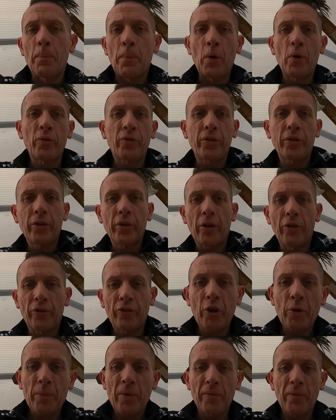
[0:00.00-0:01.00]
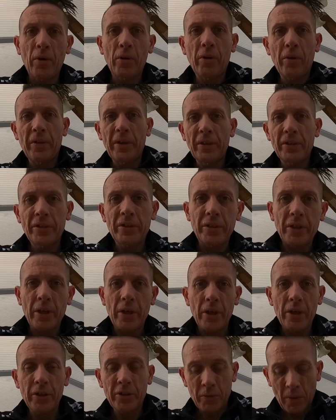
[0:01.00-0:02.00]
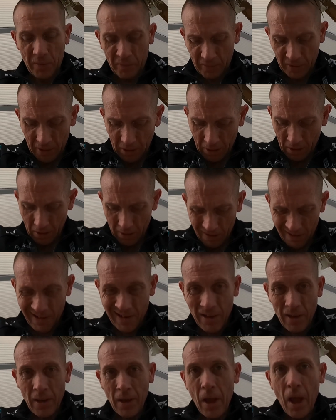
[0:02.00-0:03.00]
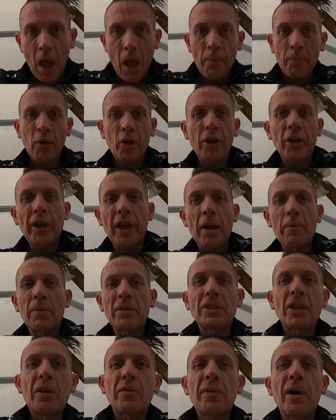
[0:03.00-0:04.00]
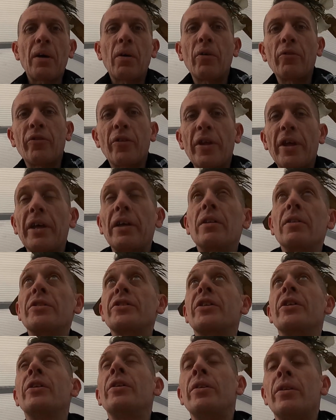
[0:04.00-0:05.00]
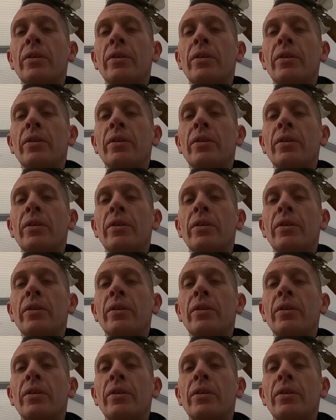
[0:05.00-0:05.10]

But on top of all of this Zwifting, I'm gonna get myself out onto the hills.